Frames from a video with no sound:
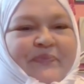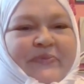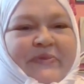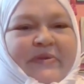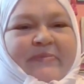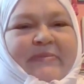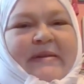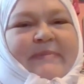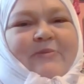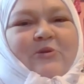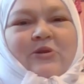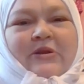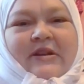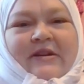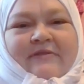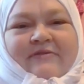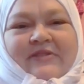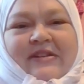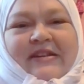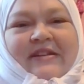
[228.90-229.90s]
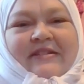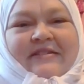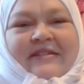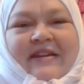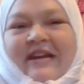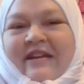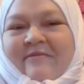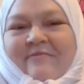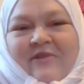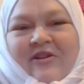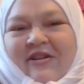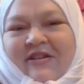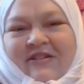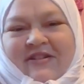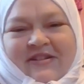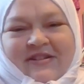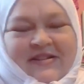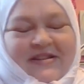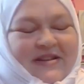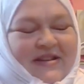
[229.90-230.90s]
people love to eat
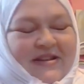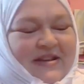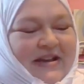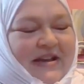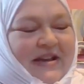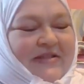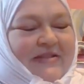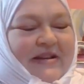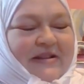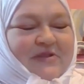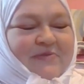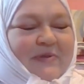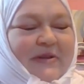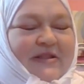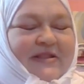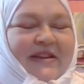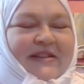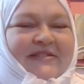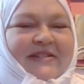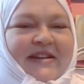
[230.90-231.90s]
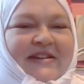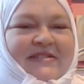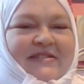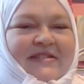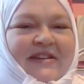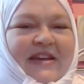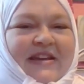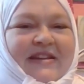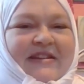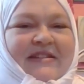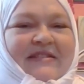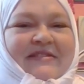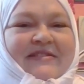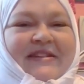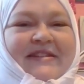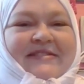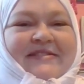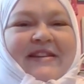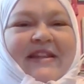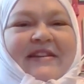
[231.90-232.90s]
gamar and that's what that tastes like. It
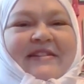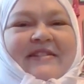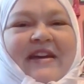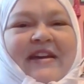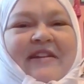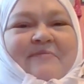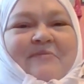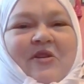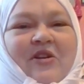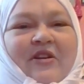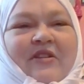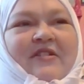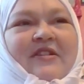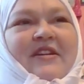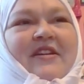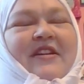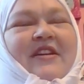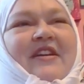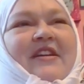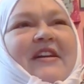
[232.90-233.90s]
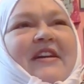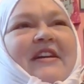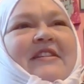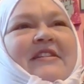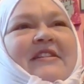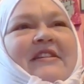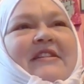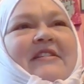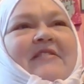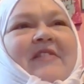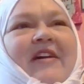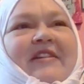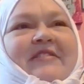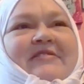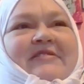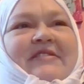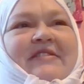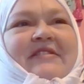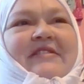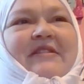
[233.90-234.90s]
tastes like gamor, and he
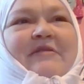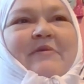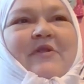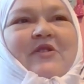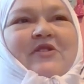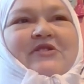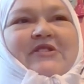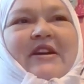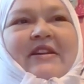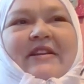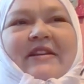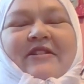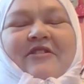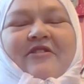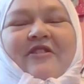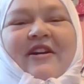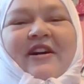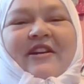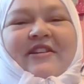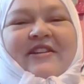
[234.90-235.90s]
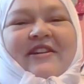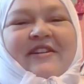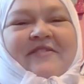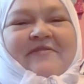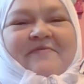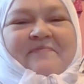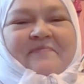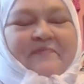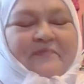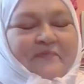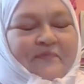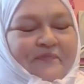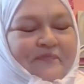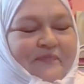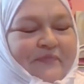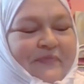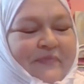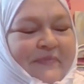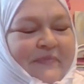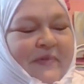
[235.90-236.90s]
likes to eat it with jelly or honey
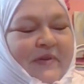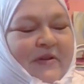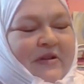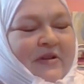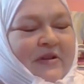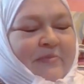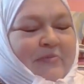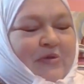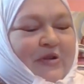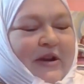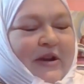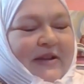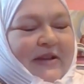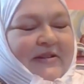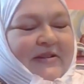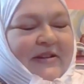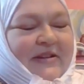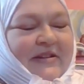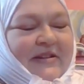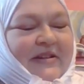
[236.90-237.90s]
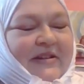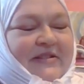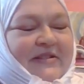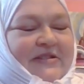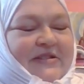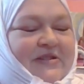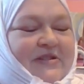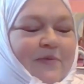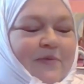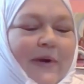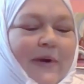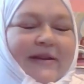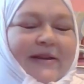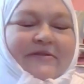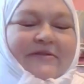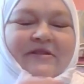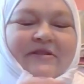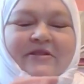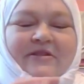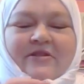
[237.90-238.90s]
on bread, white,
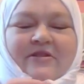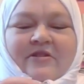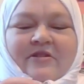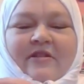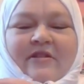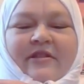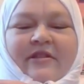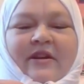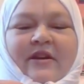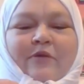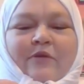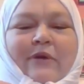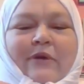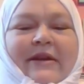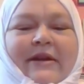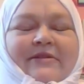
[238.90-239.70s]
thick white